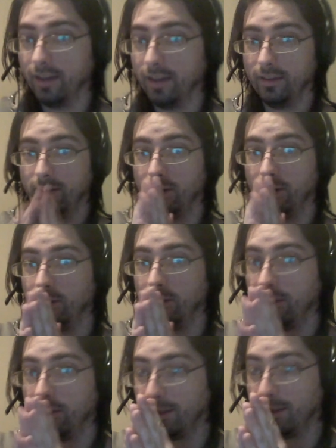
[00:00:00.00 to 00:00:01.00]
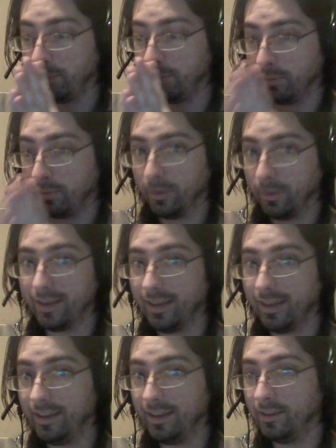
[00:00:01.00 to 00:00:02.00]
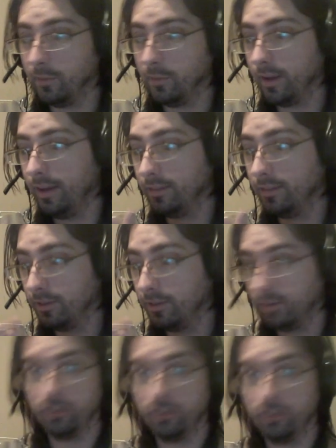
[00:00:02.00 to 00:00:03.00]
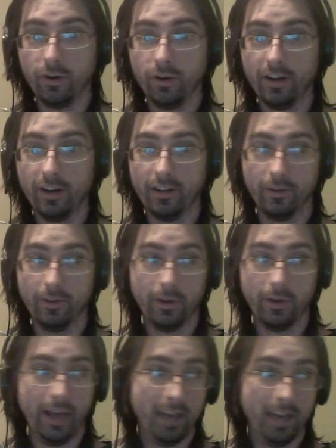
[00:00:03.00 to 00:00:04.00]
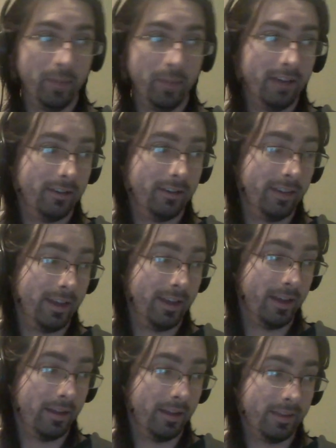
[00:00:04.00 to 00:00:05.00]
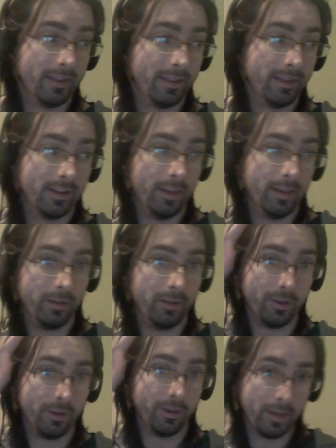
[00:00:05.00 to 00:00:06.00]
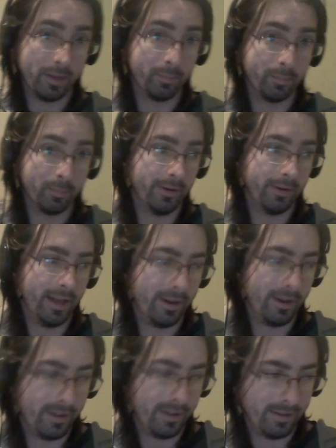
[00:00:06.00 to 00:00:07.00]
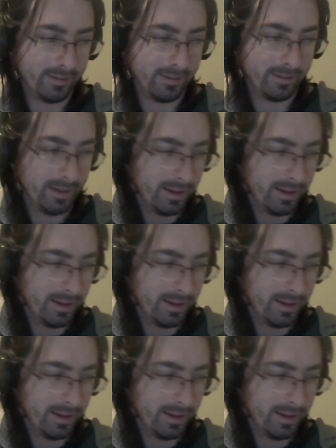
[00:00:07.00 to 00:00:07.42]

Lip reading: Call up Ricky. Ricky's a good sort. He'll go ahead and make sure that the club doesn't go ahead and burn down on us.